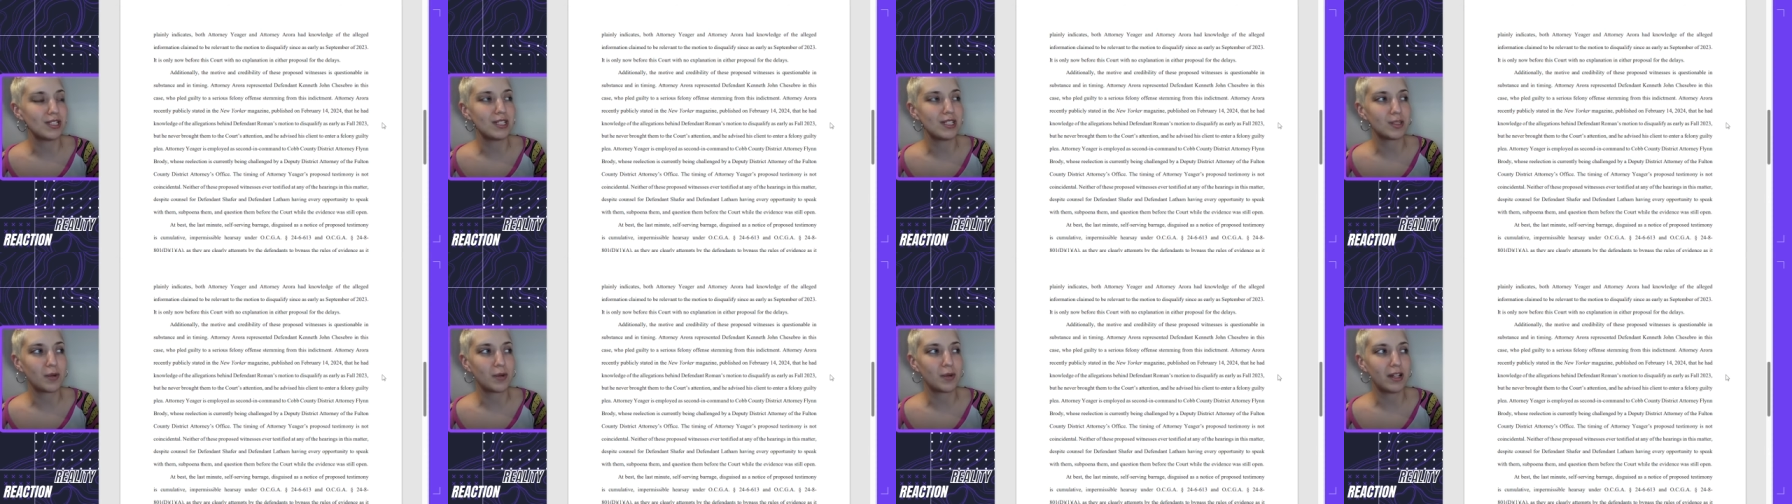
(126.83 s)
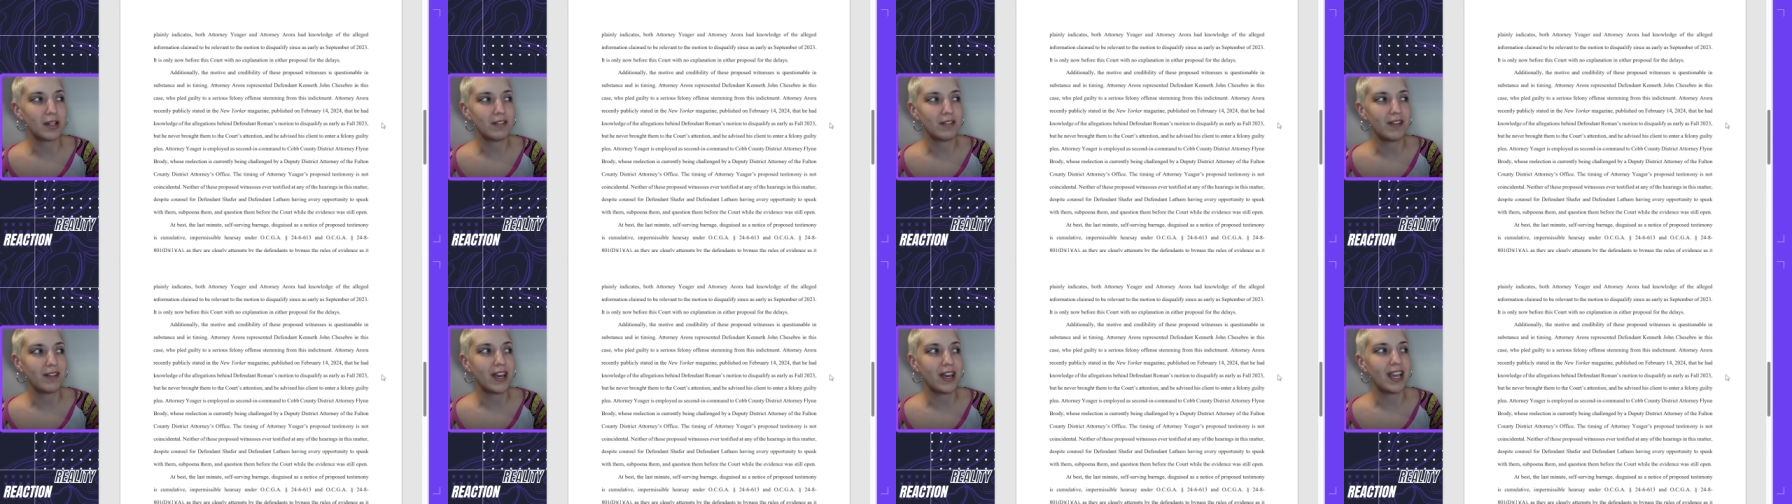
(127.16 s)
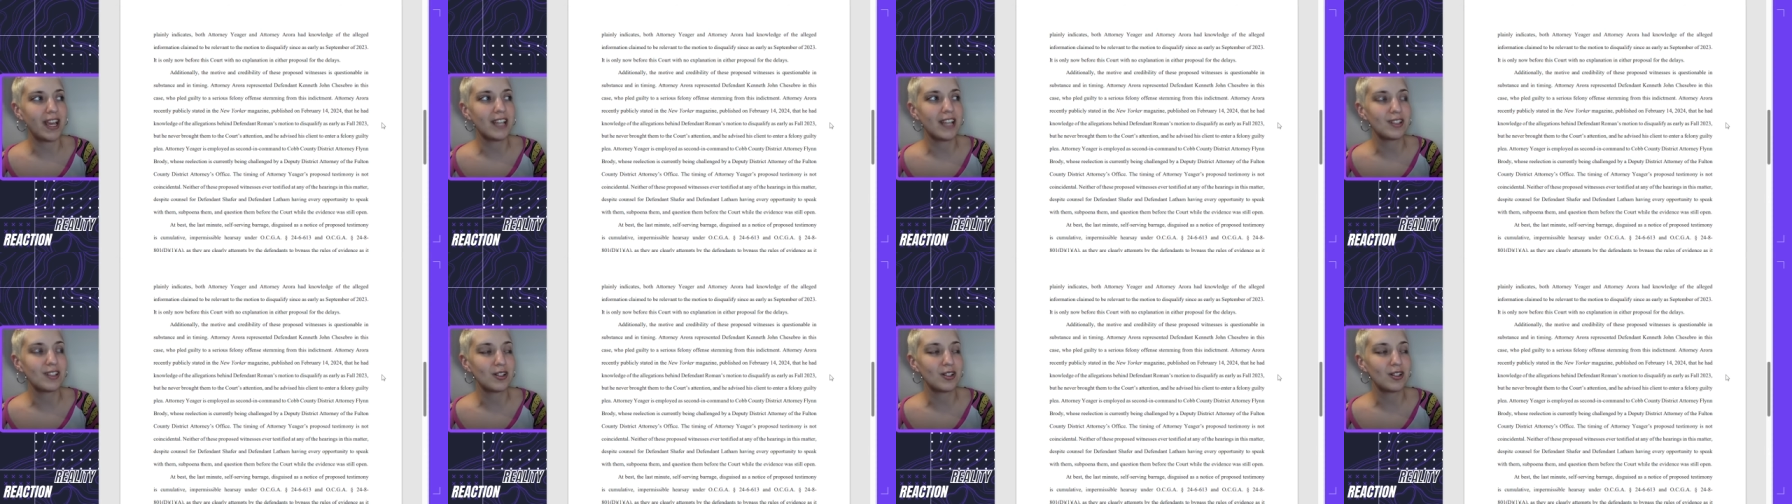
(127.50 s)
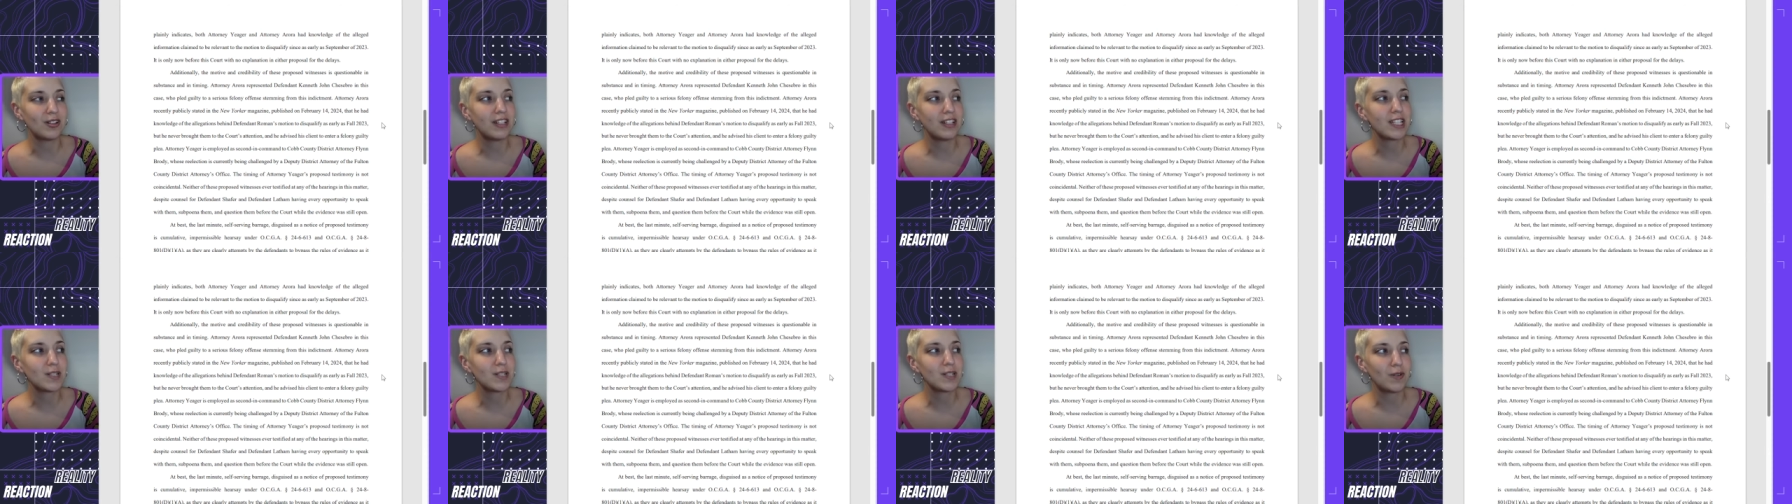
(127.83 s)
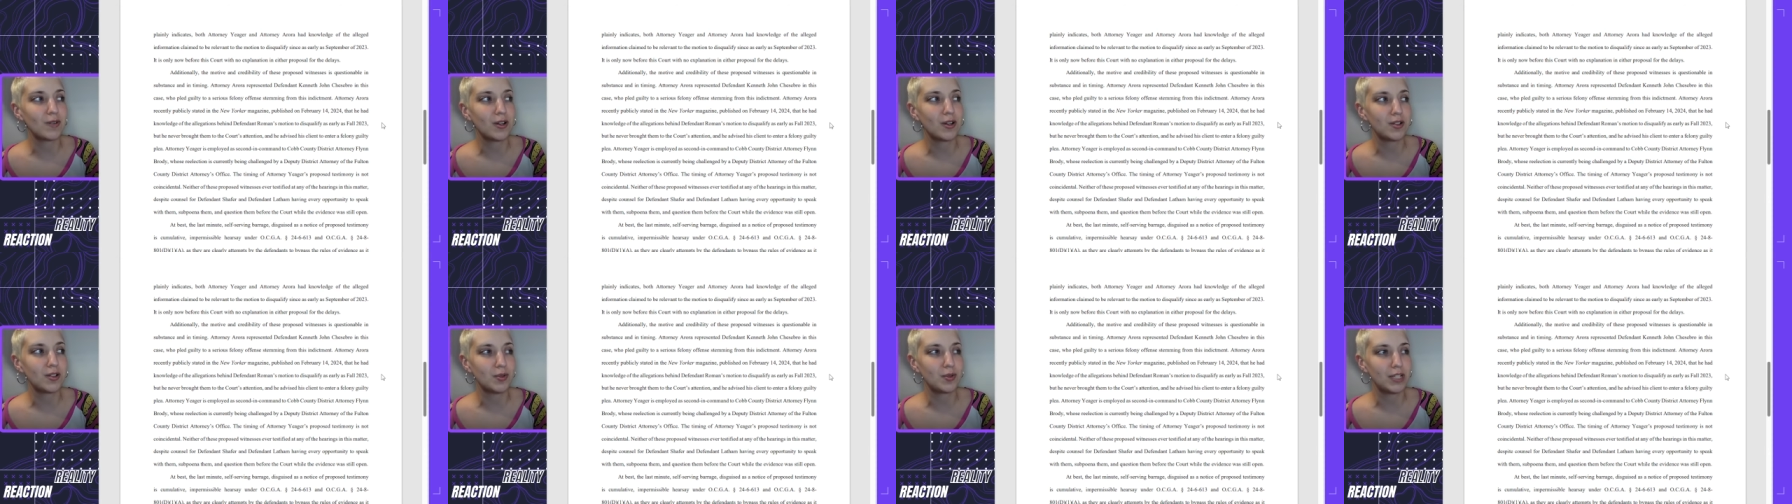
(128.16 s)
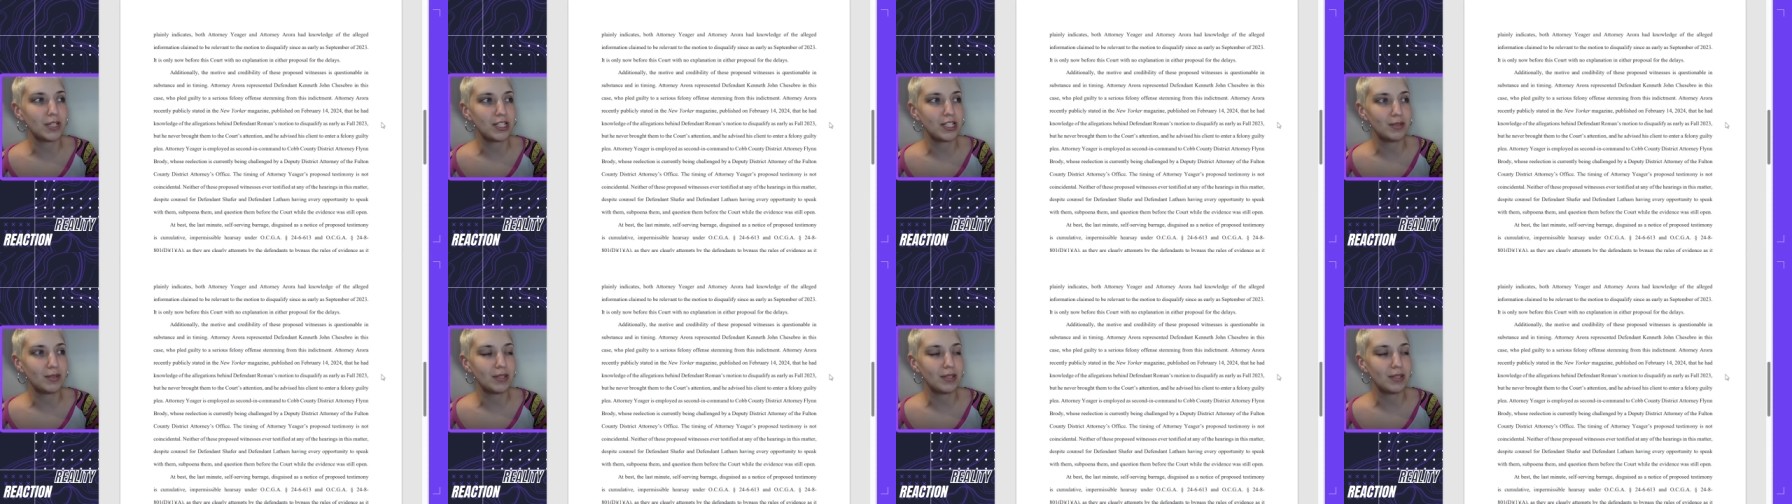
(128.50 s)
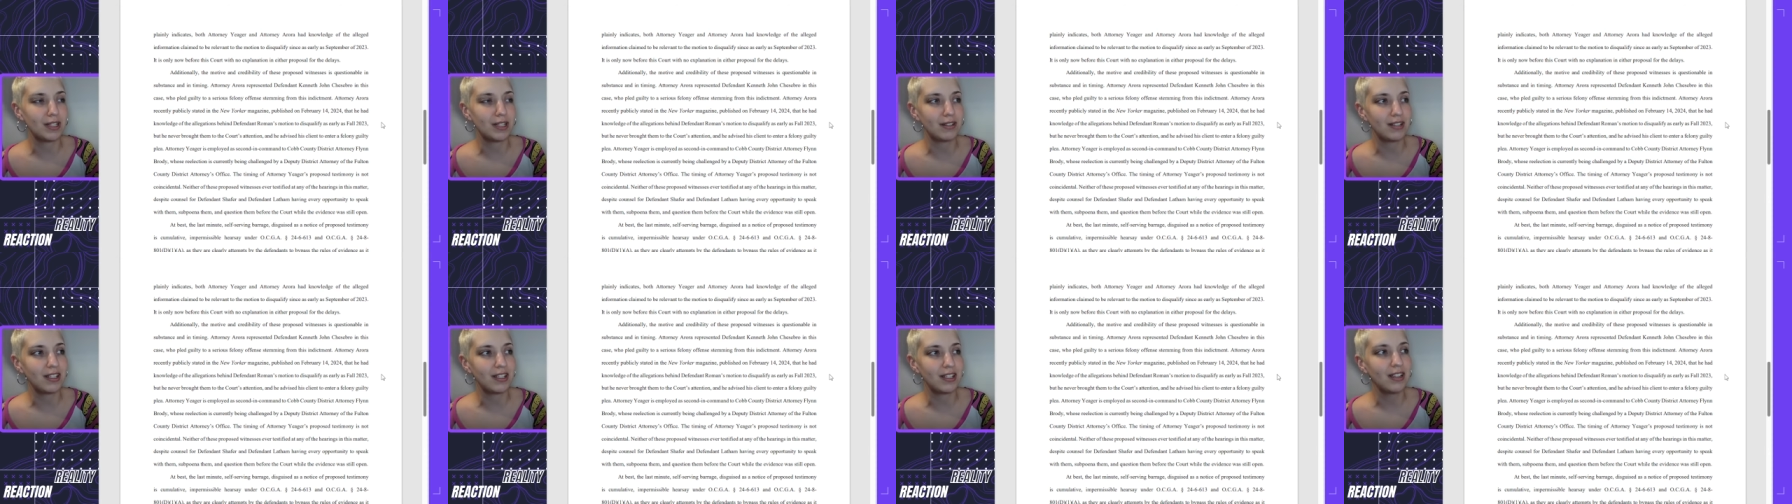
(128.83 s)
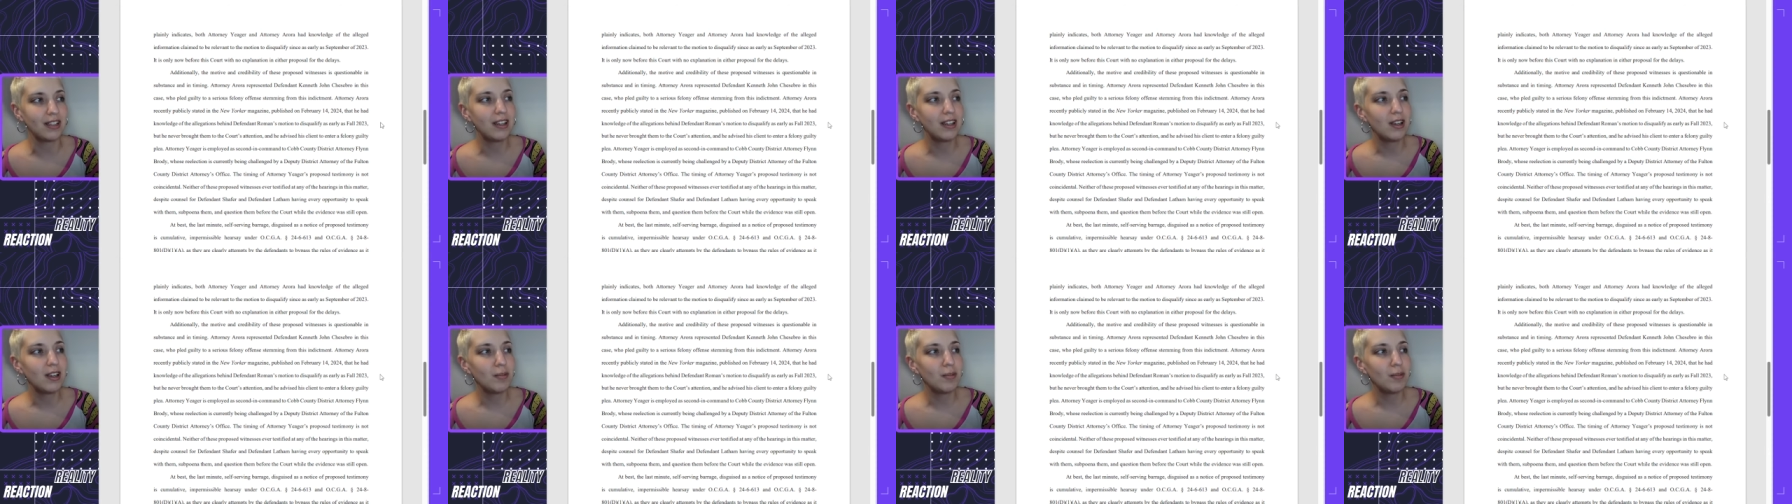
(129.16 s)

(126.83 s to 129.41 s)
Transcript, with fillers: disqualify as early as fall 2023,